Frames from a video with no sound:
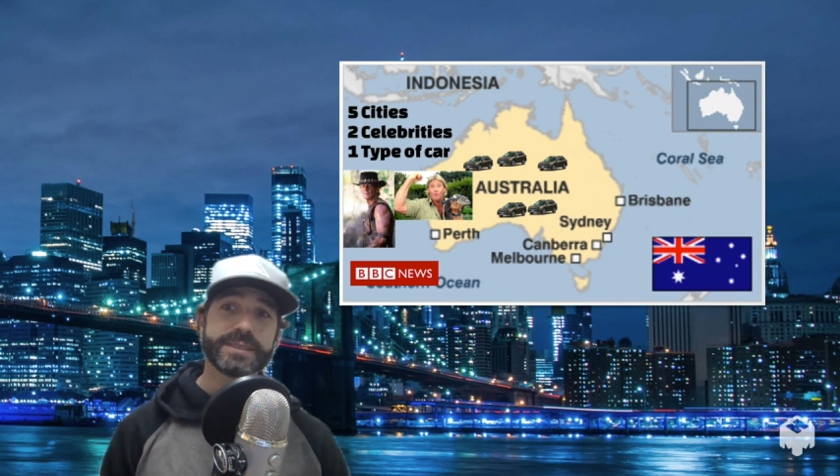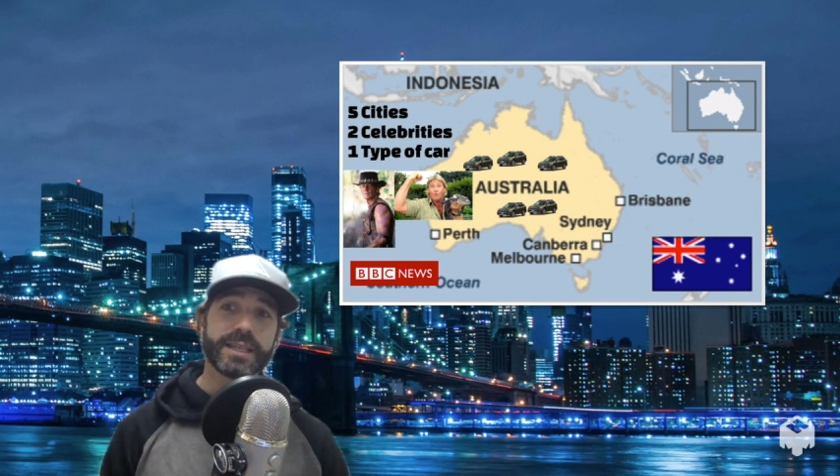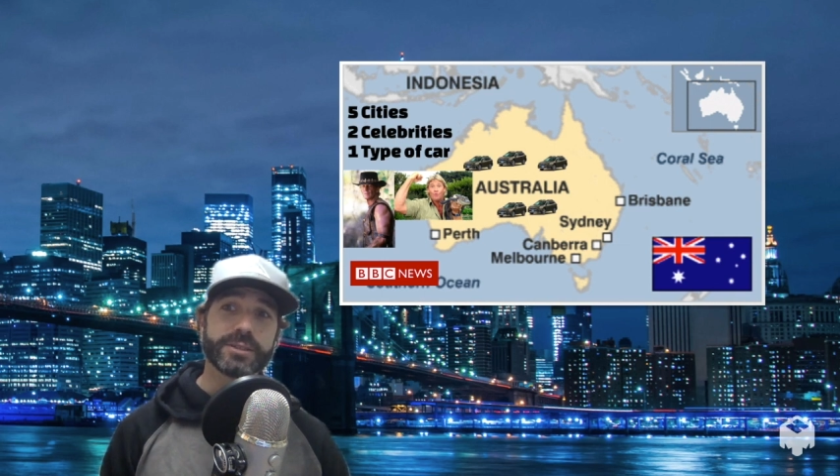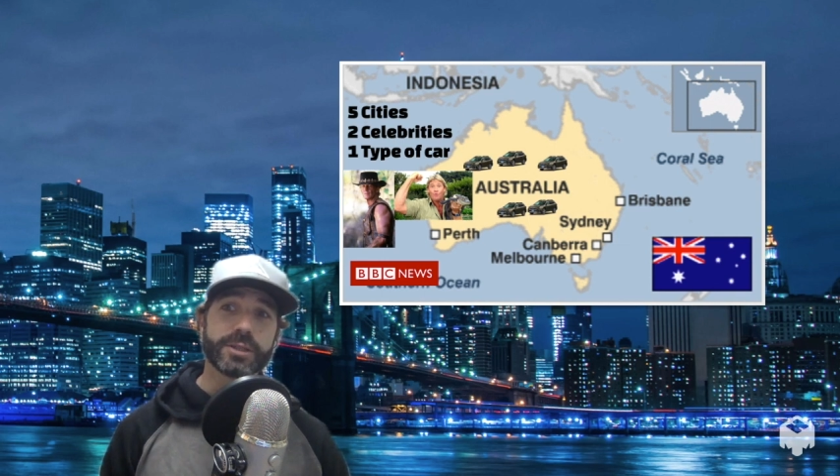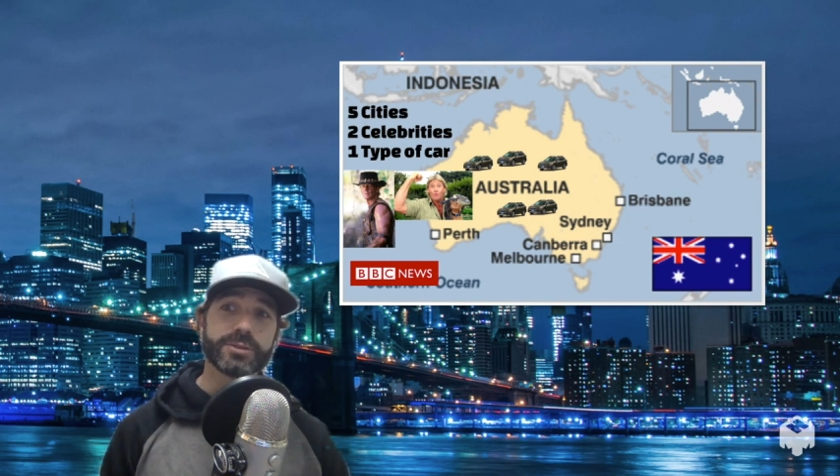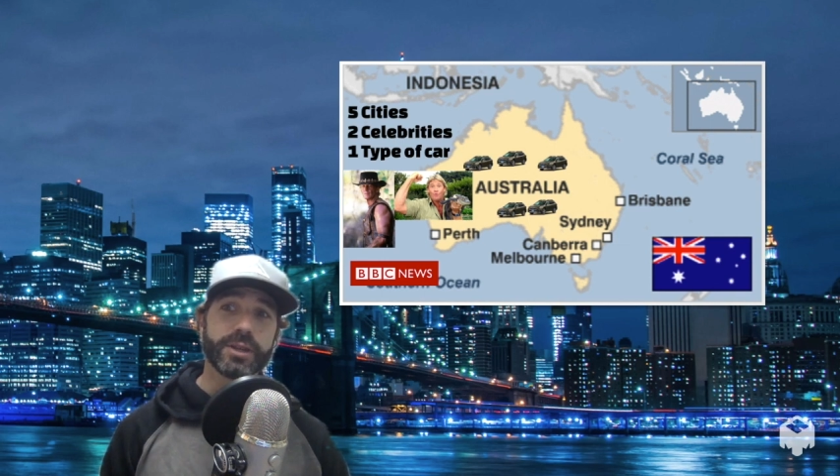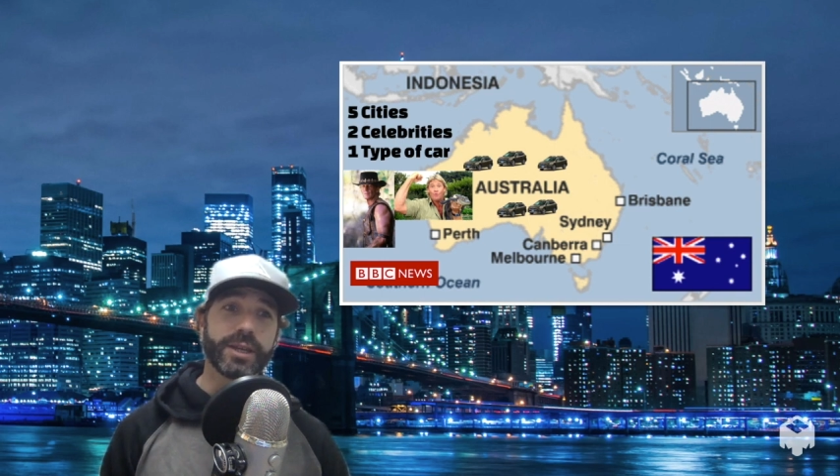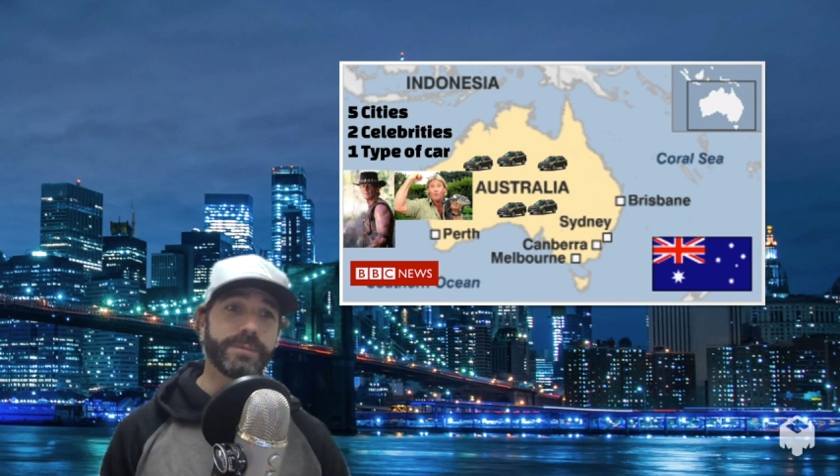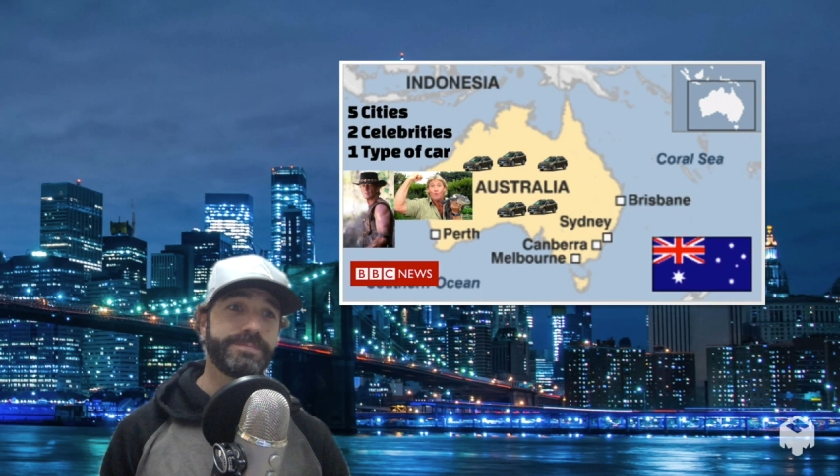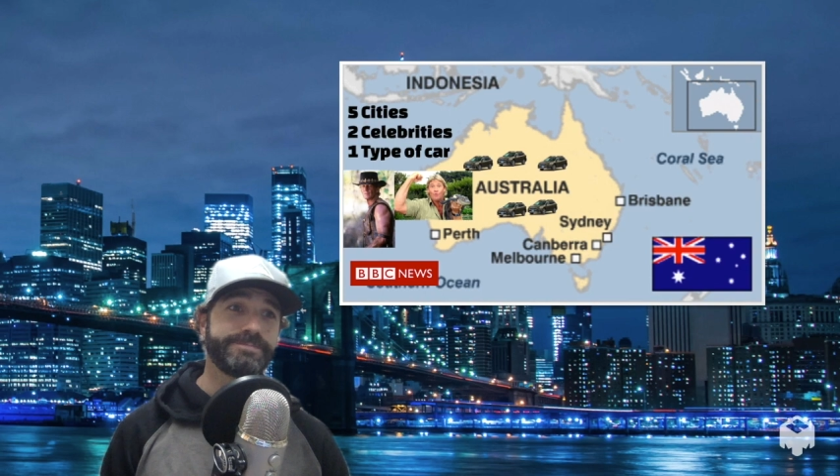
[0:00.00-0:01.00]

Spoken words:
that's Australia.